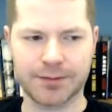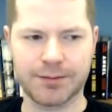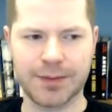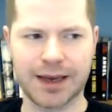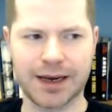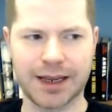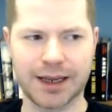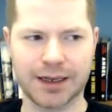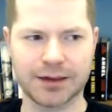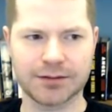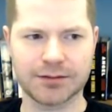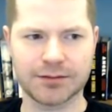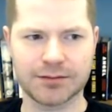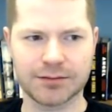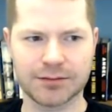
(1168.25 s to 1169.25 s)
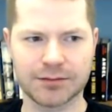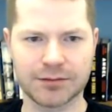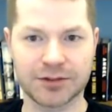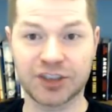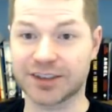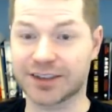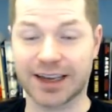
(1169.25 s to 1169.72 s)
meaning
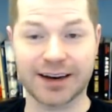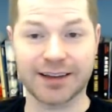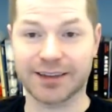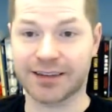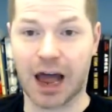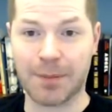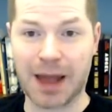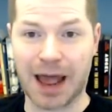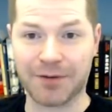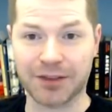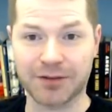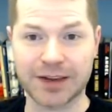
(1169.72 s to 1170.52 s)
just get in the top half of